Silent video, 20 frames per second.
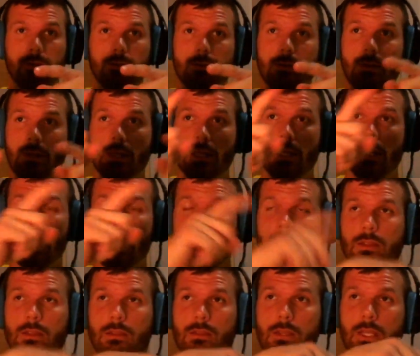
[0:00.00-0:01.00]

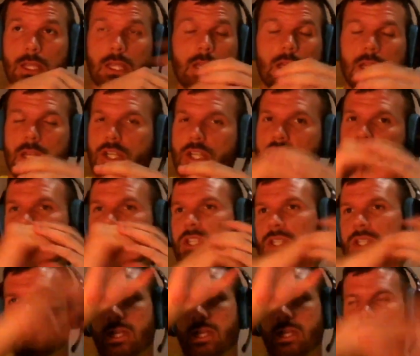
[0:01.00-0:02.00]
The EEG
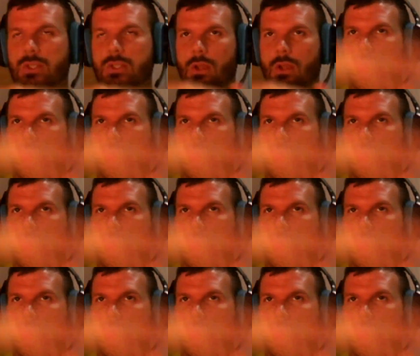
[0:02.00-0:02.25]
just says,